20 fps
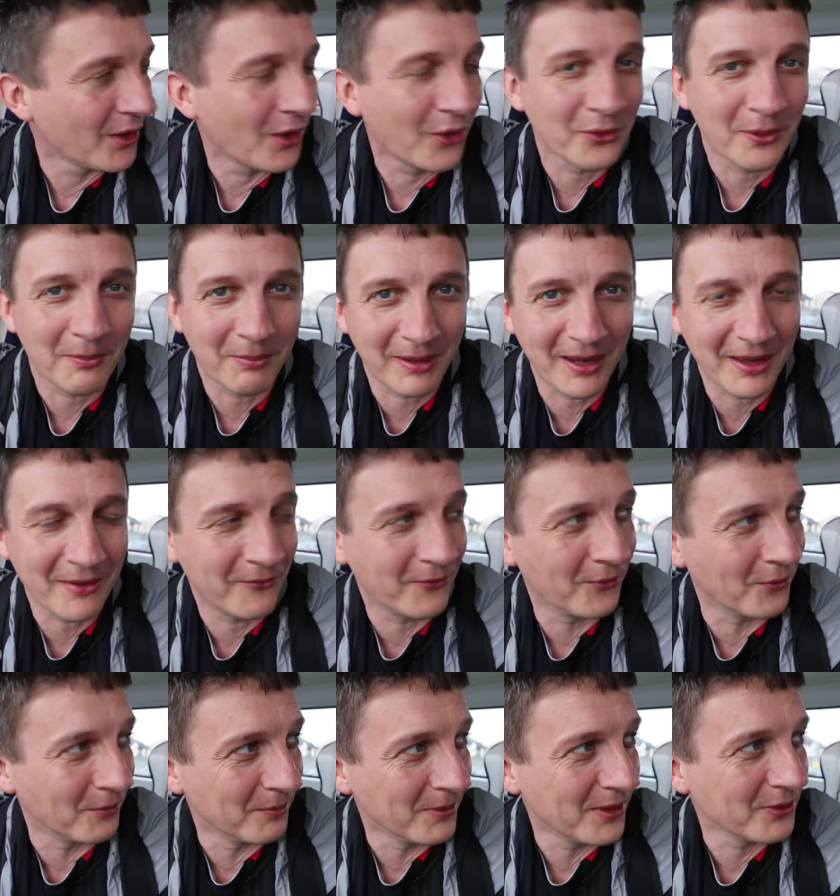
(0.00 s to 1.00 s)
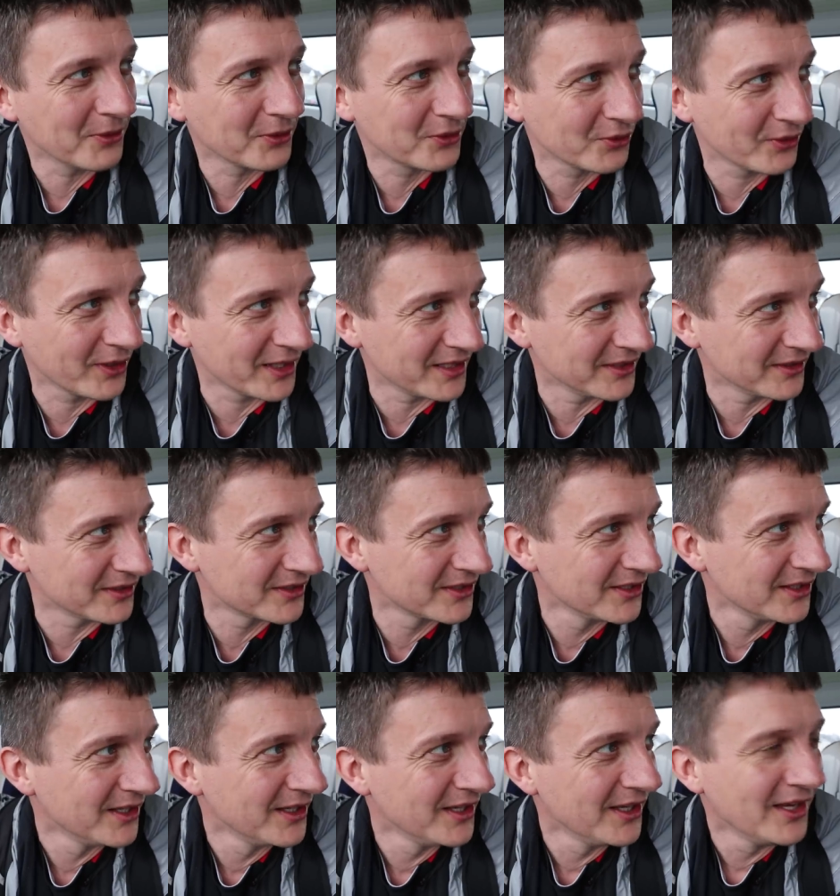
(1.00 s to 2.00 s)
on the platform and the trains
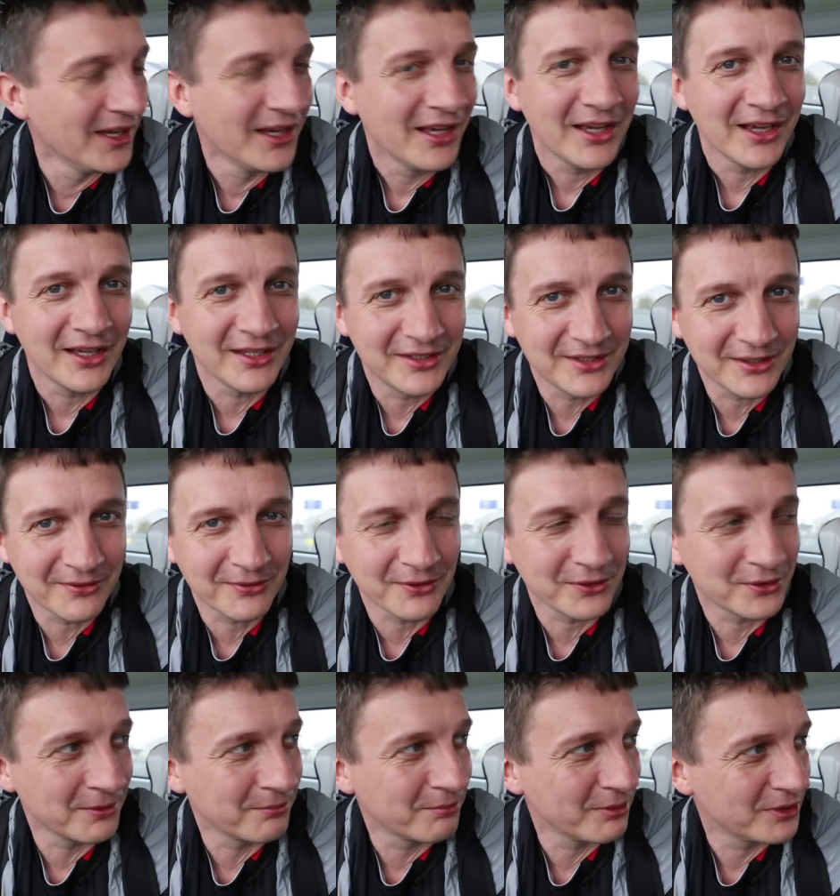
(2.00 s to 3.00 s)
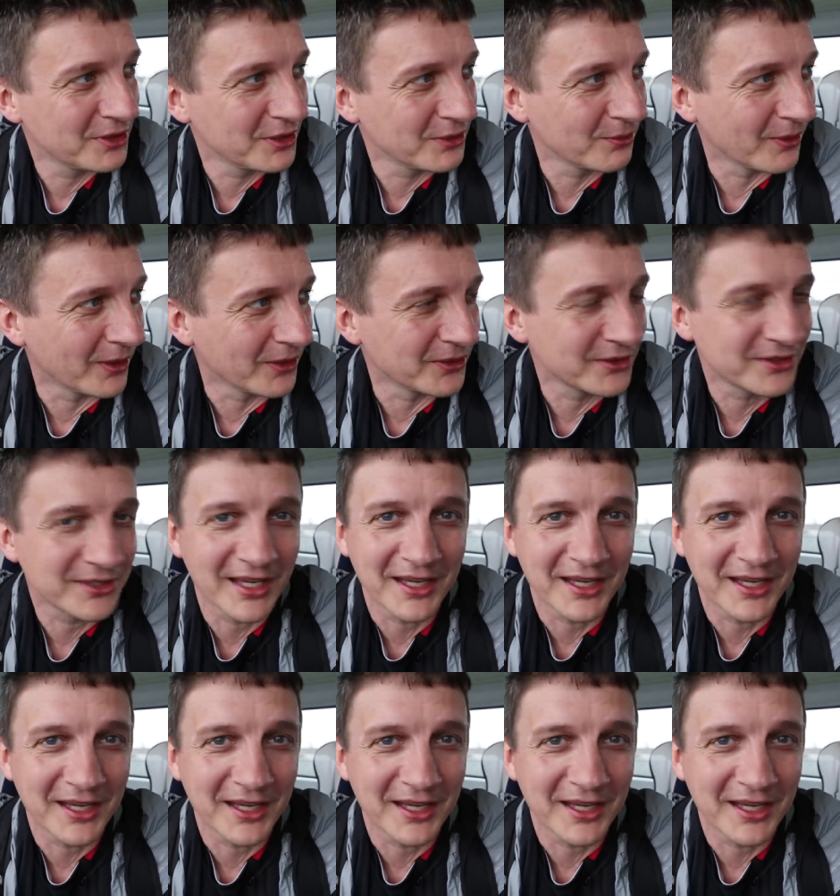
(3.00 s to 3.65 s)
are different to the British ones